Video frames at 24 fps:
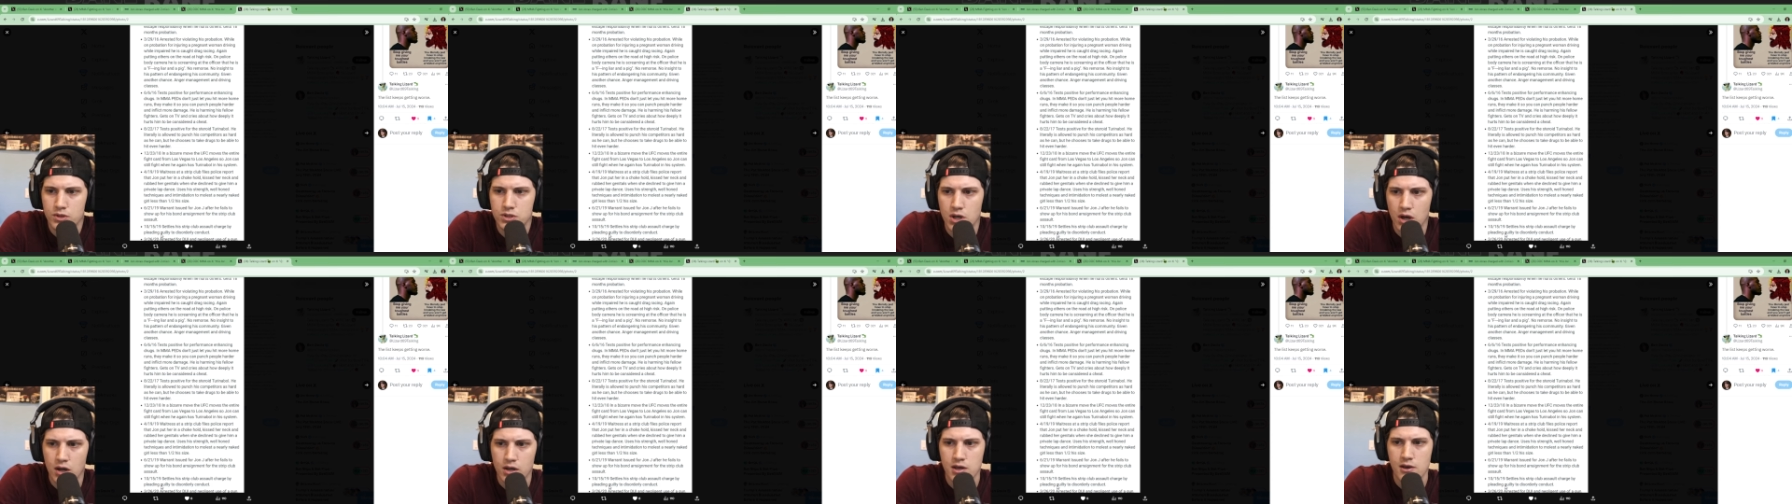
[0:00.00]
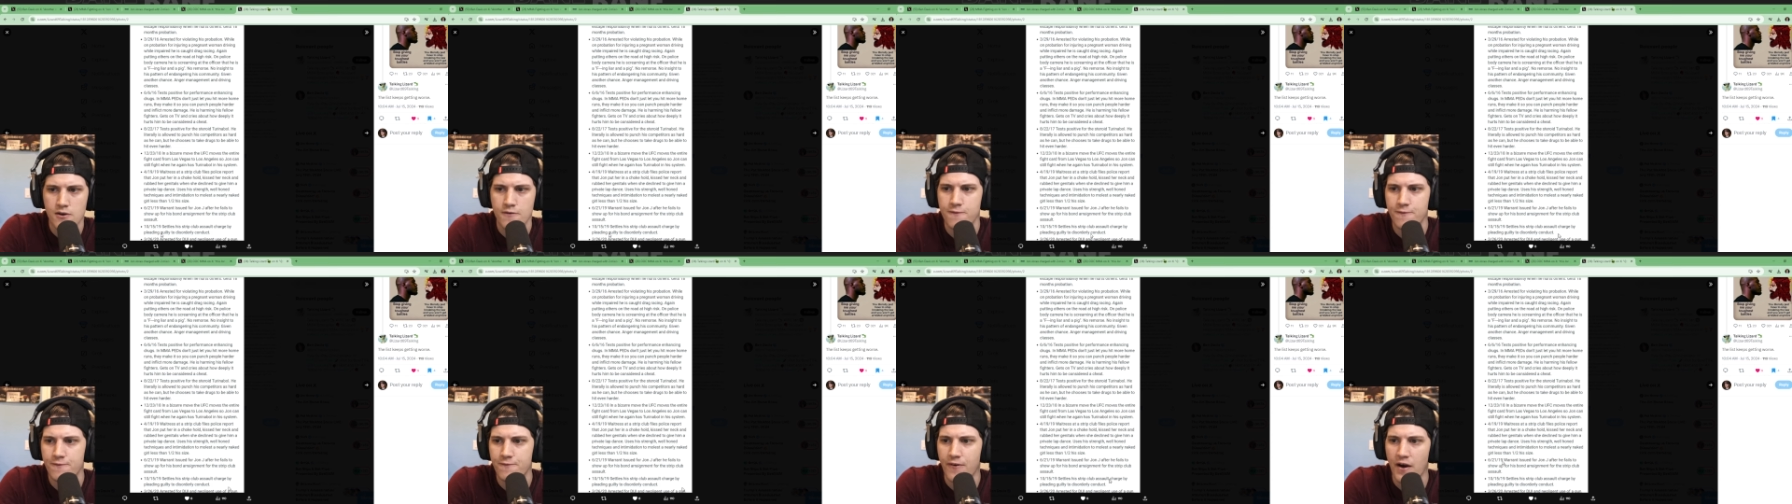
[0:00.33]

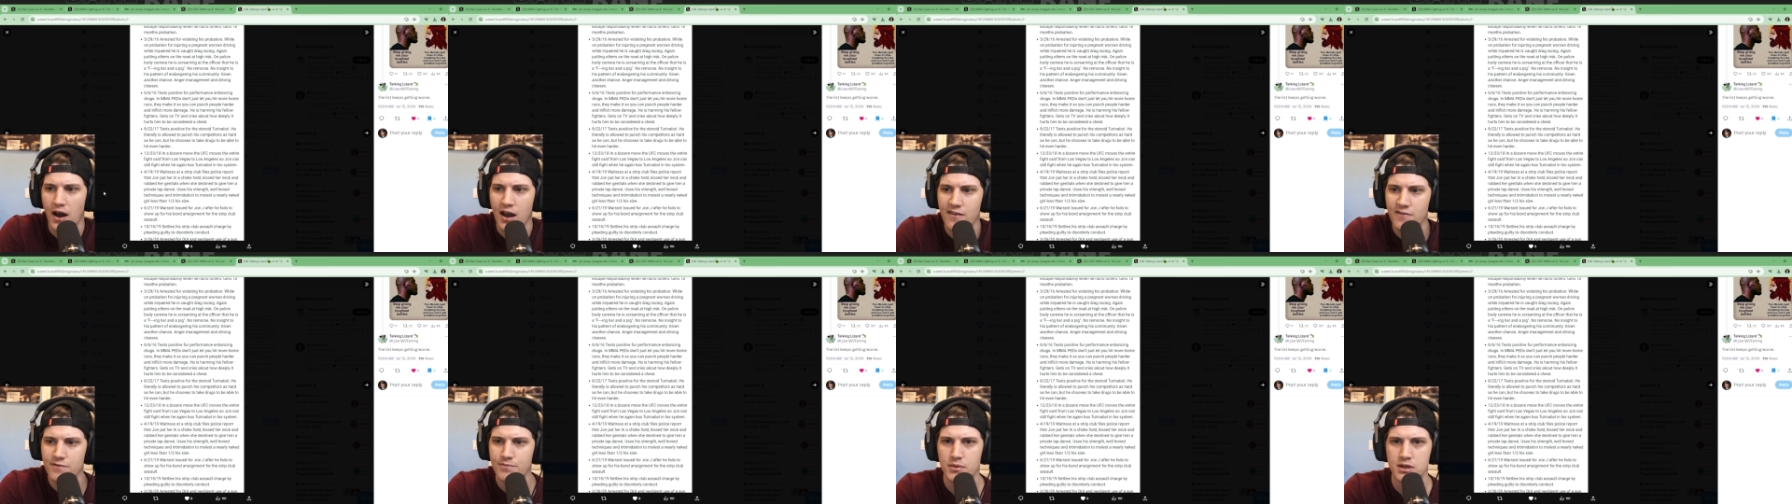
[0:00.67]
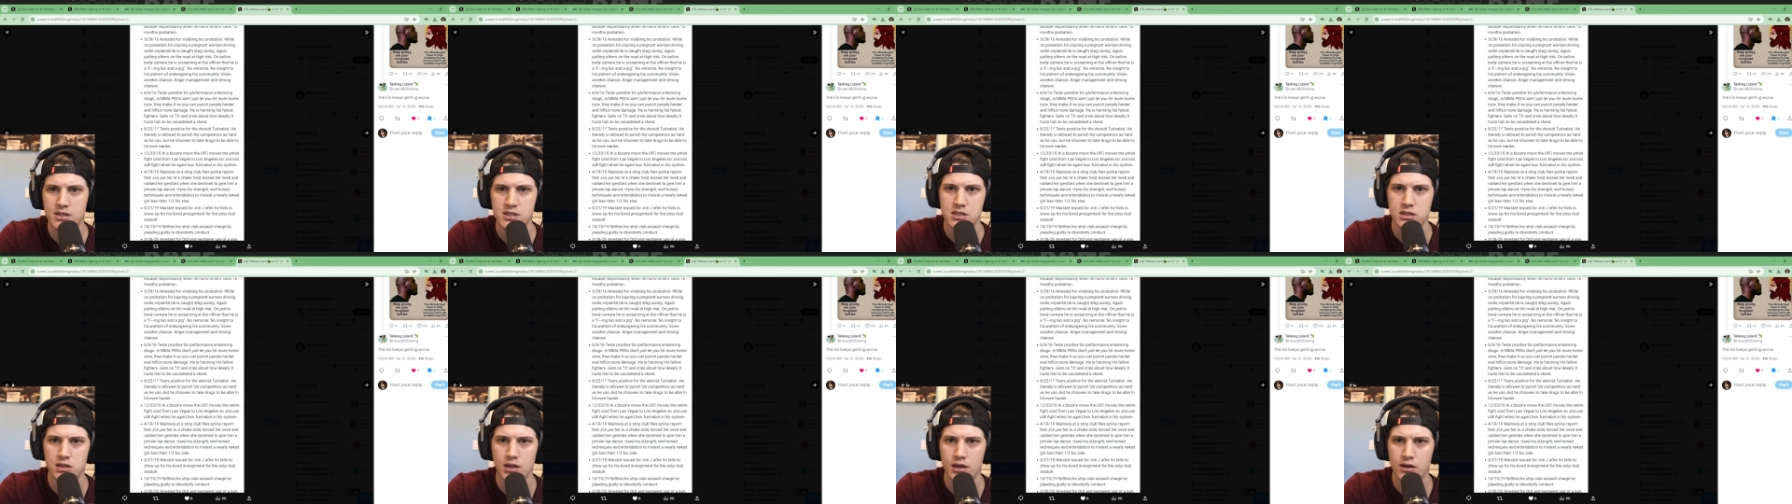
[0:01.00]
talking 5
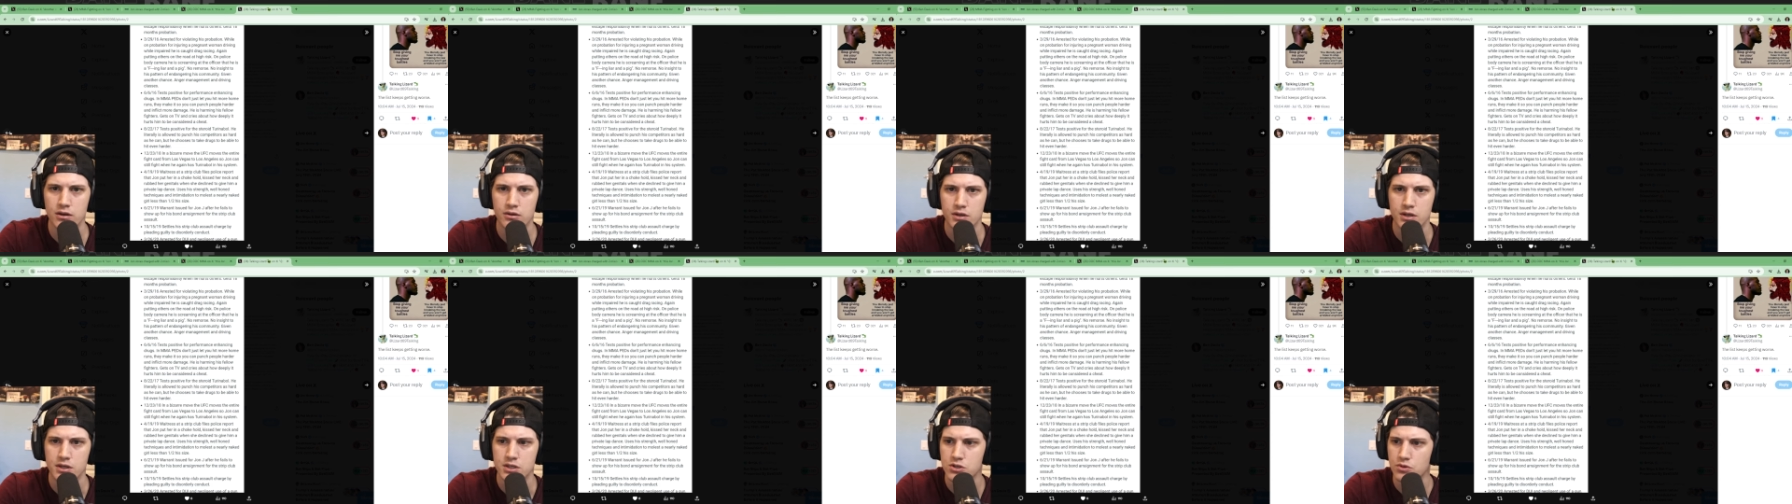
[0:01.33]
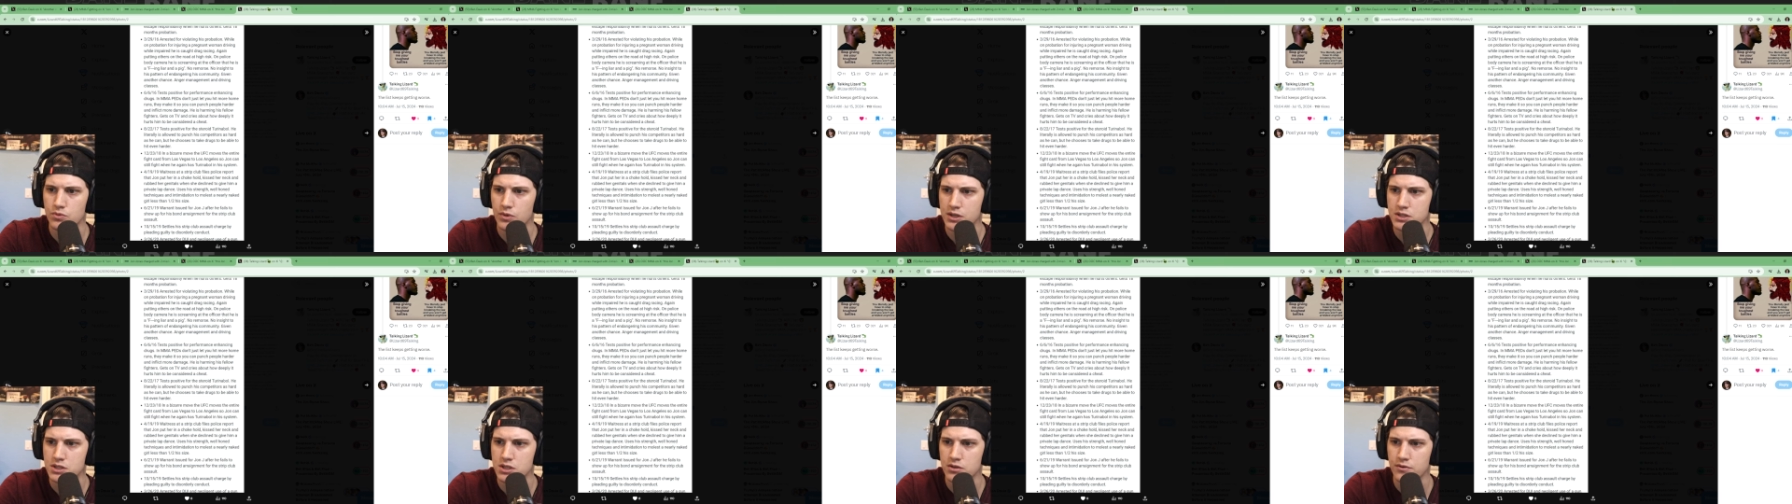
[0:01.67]
months later. He's
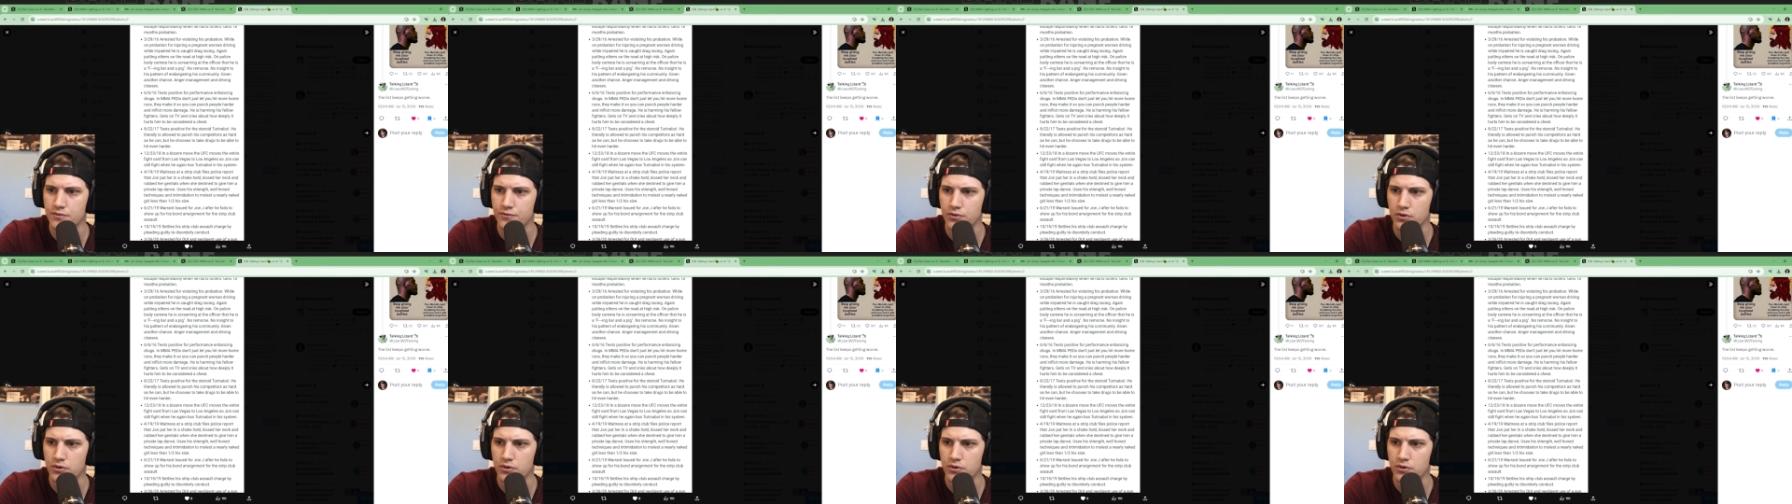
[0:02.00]
arrested